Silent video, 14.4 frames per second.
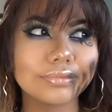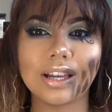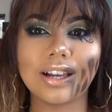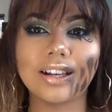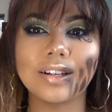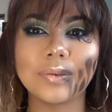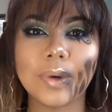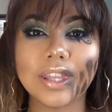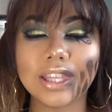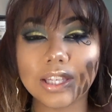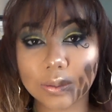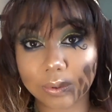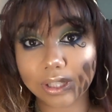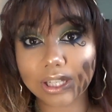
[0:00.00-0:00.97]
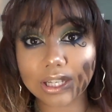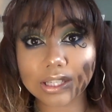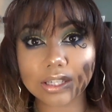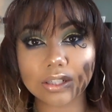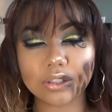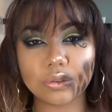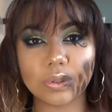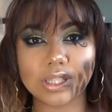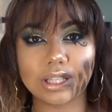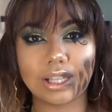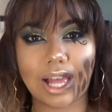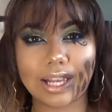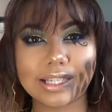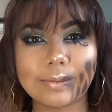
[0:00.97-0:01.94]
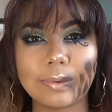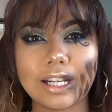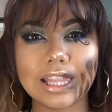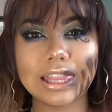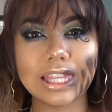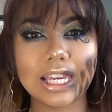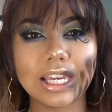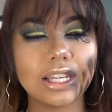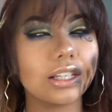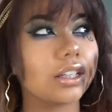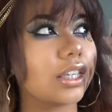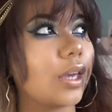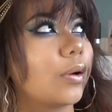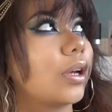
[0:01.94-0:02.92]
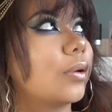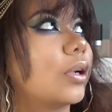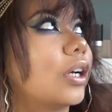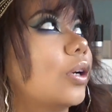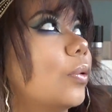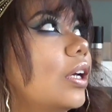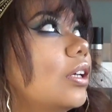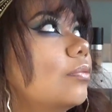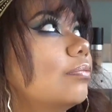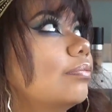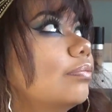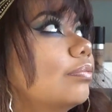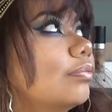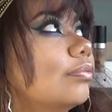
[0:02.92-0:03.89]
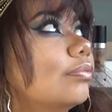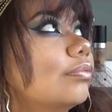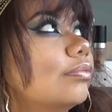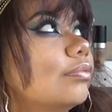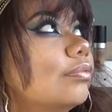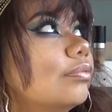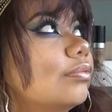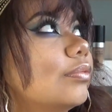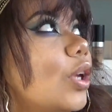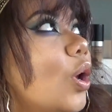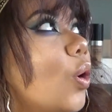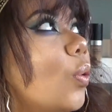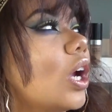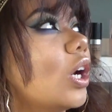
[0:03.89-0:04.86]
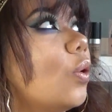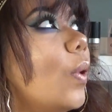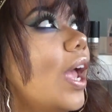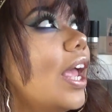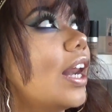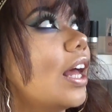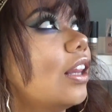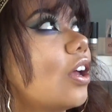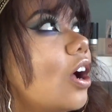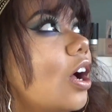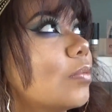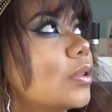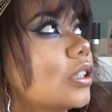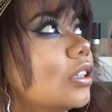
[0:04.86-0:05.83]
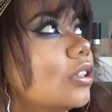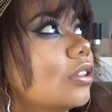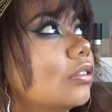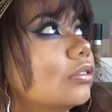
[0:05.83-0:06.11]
I think it's really easy to do as a last minute thing. Okay, wait, we're gonna wait. We're gonna wait, helicopter.